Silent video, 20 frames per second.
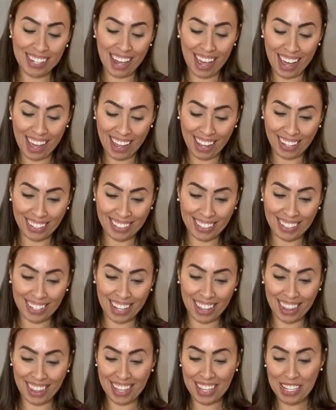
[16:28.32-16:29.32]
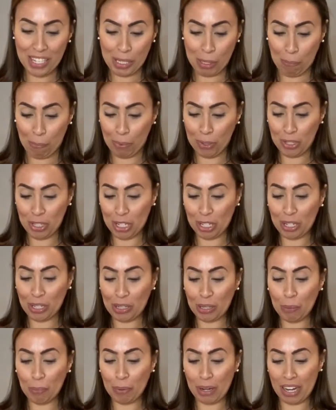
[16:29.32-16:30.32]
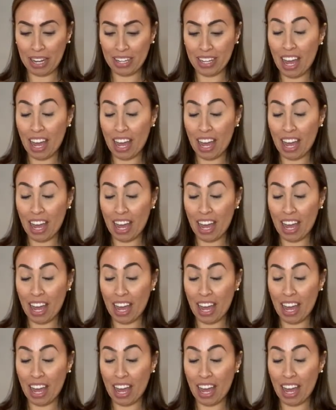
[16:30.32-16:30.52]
at this particular brand.